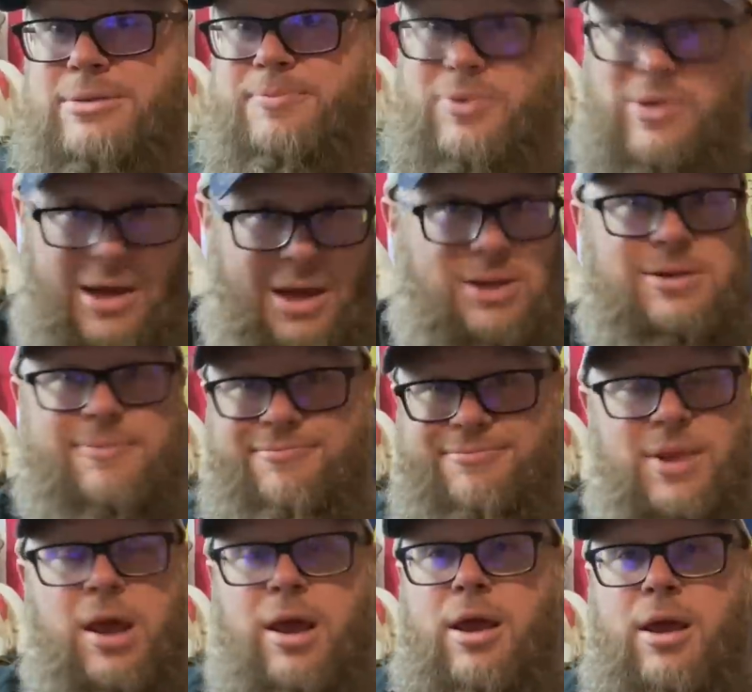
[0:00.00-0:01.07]
place.
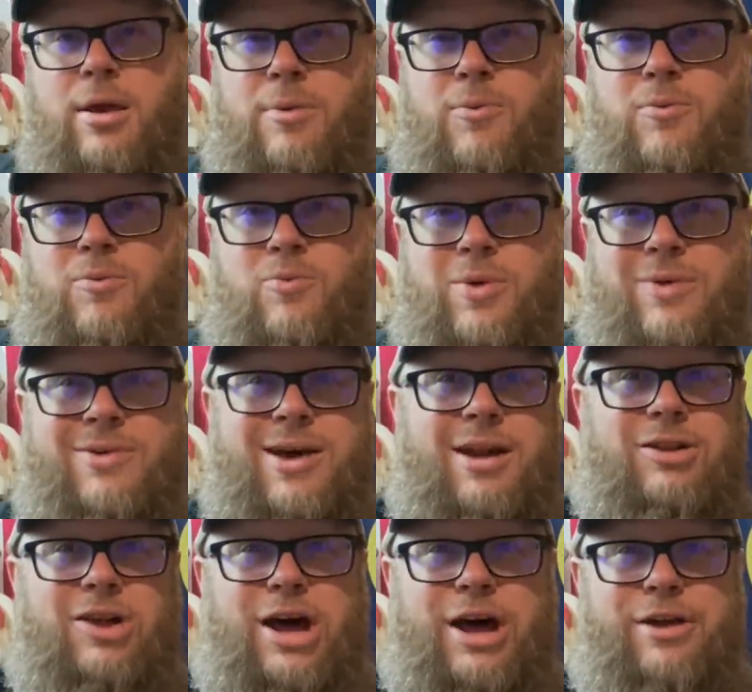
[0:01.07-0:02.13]
We've got a
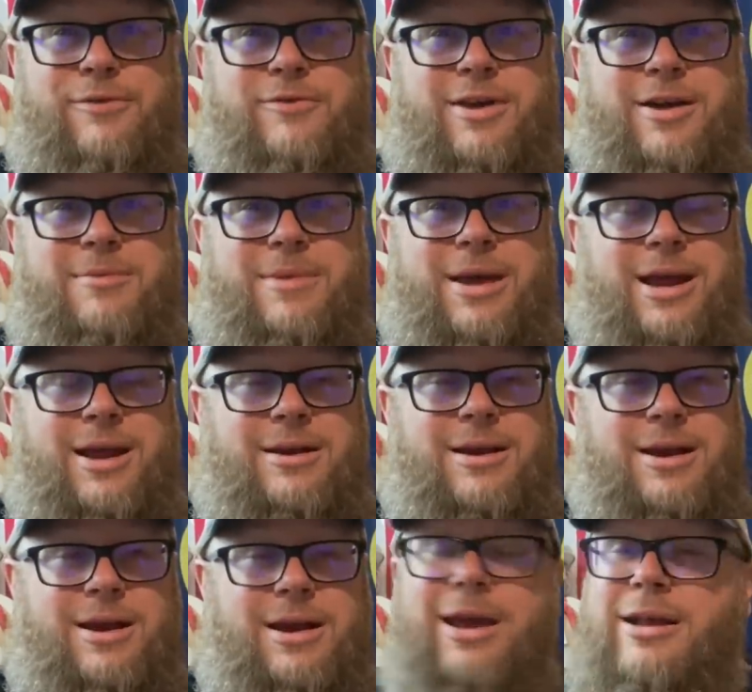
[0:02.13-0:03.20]
lot of them, and
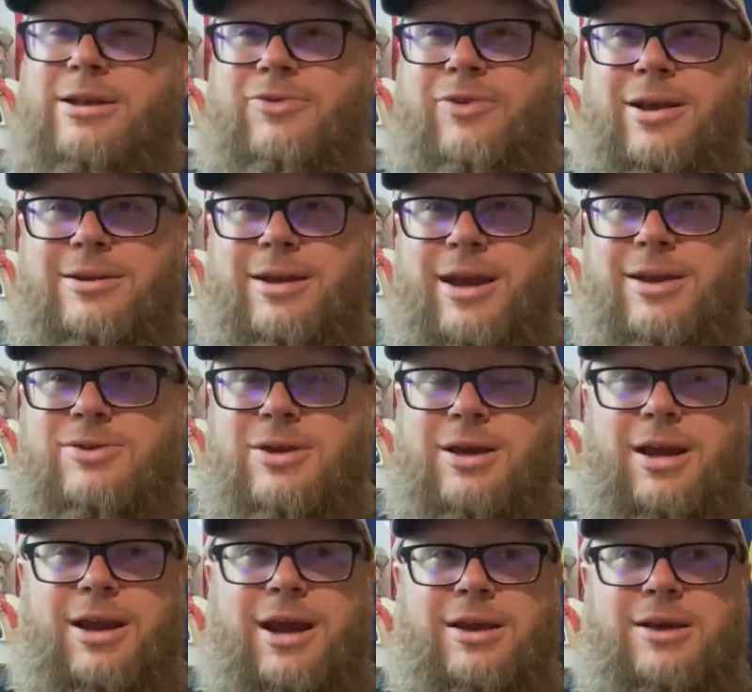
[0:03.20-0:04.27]
yeah, it's
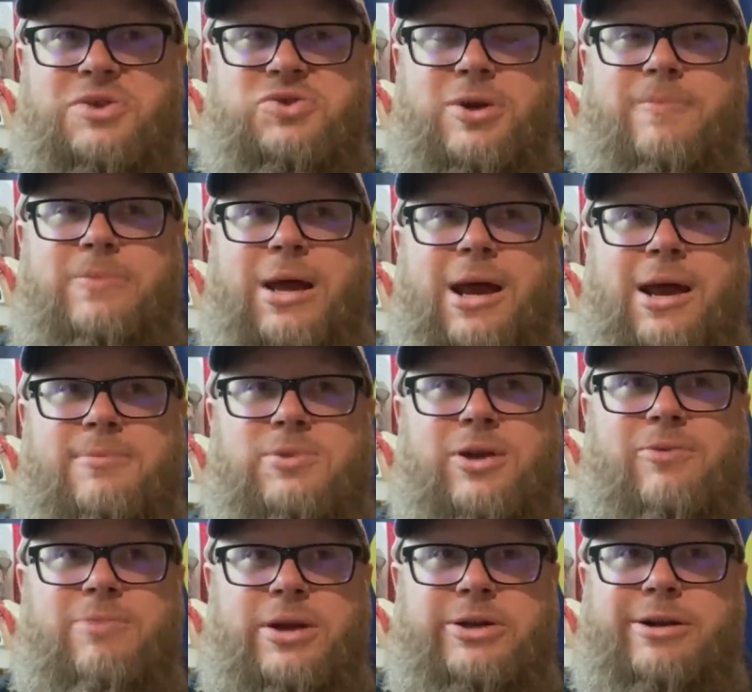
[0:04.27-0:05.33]
fantastic. And
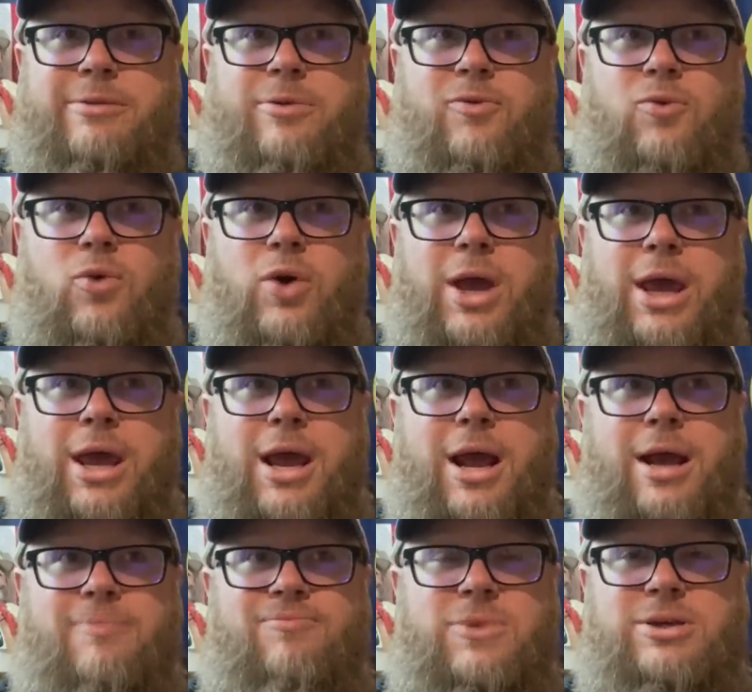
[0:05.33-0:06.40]
I've mentioned it before,
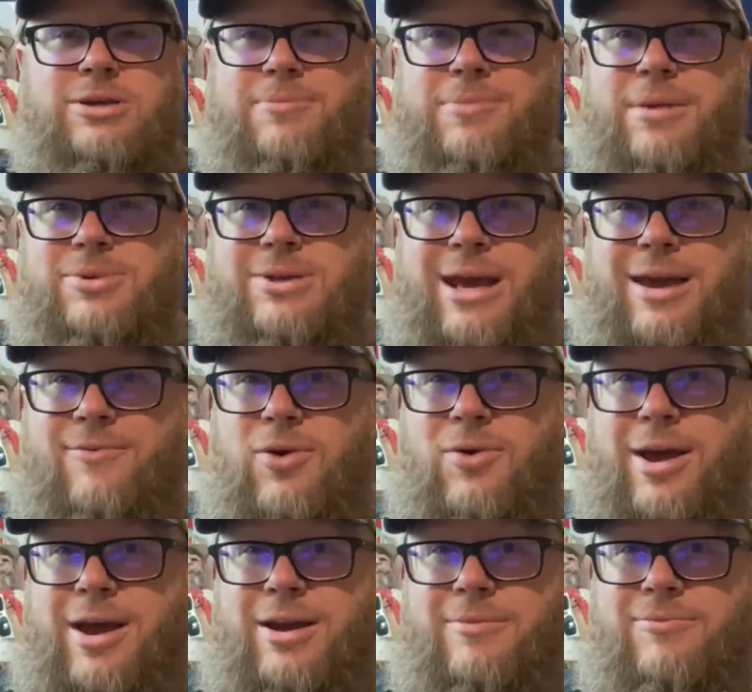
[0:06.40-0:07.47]
sometimes take it for
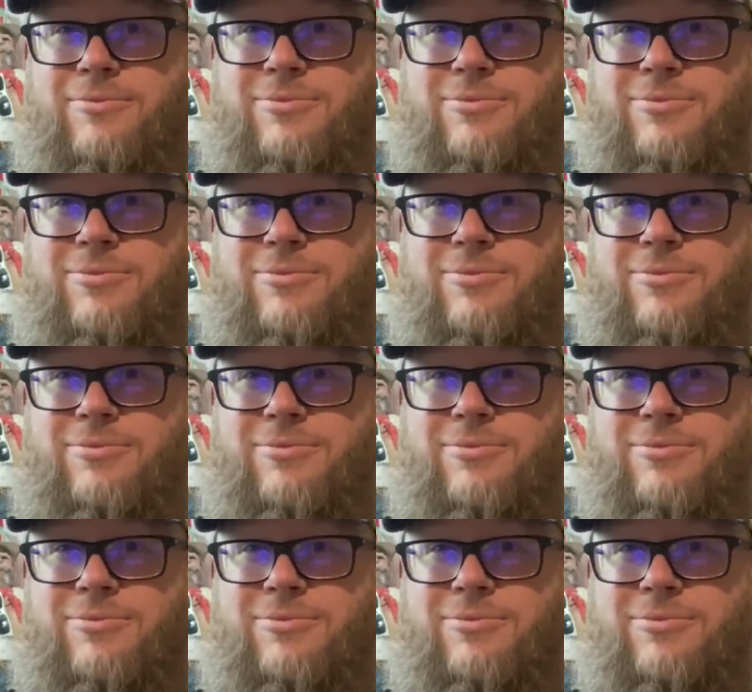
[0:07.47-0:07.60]
granted.